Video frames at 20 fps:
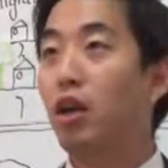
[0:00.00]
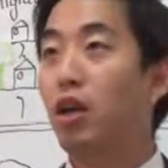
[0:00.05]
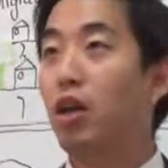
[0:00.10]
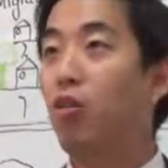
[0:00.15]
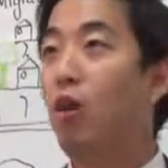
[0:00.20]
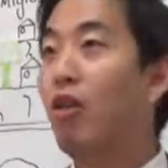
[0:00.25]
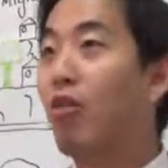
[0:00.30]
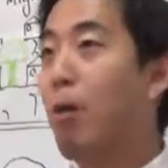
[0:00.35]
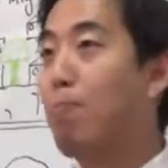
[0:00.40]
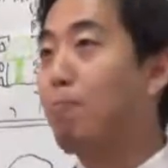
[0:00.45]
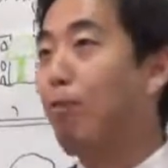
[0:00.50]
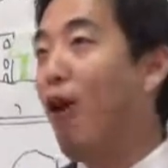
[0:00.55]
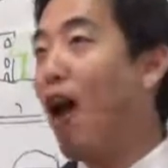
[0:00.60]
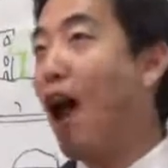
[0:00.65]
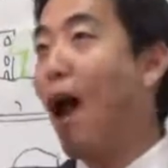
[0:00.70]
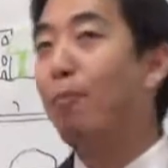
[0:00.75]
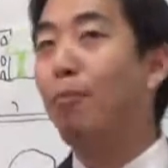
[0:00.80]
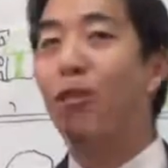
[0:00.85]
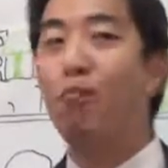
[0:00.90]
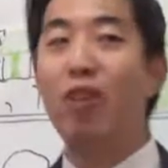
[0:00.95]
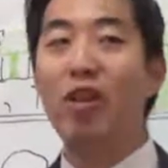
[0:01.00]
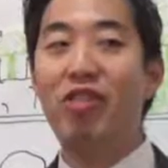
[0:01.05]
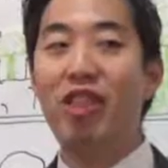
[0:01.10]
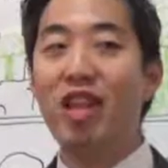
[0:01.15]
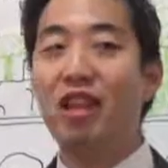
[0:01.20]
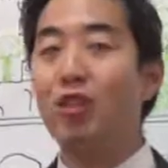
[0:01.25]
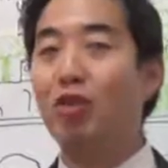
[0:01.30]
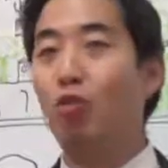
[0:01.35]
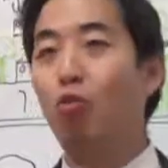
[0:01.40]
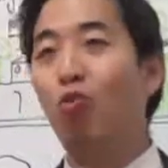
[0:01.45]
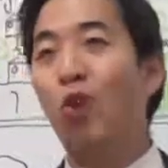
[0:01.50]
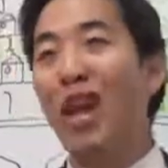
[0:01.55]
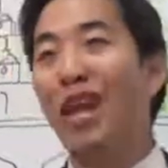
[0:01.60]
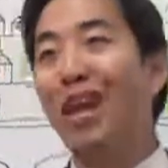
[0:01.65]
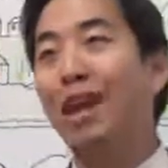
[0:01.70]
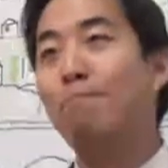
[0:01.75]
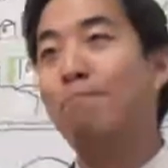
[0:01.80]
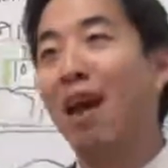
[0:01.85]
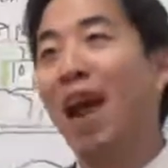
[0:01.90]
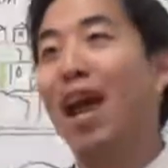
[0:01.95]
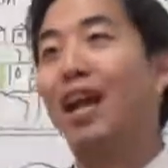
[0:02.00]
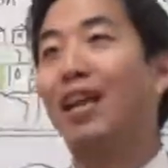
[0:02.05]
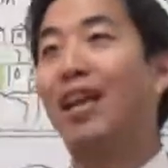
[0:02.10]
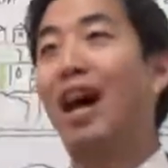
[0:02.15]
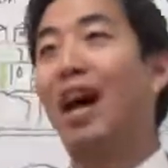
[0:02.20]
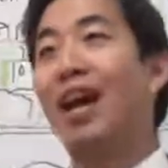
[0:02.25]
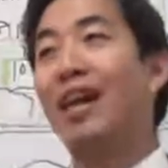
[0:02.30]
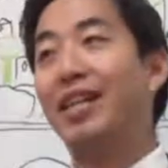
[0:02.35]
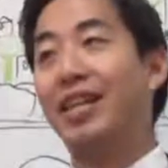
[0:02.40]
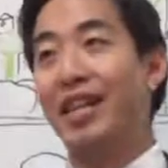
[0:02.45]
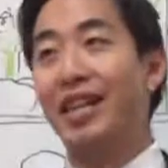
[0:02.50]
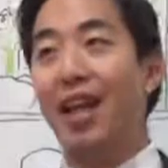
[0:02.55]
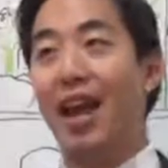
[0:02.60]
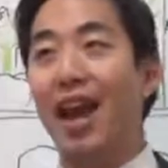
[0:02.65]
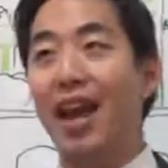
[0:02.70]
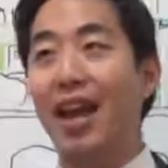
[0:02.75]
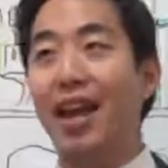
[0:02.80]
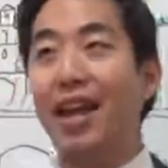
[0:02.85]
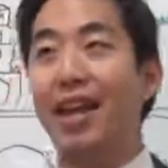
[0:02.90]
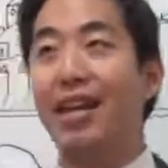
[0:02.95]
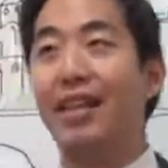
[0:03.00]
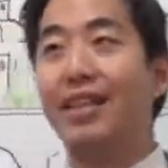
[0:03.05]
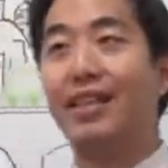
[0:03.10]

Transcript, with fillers: You know what the problem with these wicked mankind today